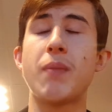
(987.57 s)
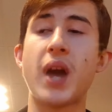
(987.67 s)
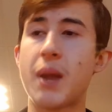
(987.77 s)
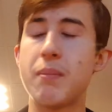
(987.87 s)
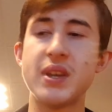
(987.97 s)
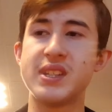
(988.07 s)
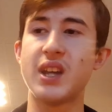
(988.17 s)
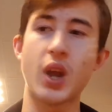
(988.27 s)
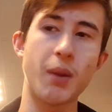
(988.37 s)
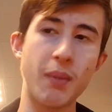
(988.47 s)
oh man, I'm
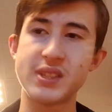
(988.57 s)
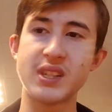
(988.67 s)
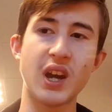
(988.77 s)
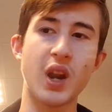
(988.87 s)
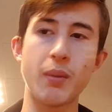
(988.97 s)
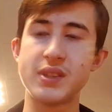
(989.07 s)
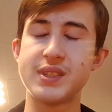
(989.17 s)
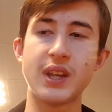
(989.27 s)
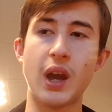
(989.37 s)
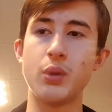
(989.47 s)
missing out, I'm missing out, I'm
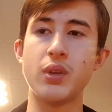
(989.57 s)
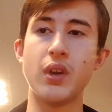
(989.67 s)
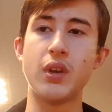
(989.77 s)
missing out.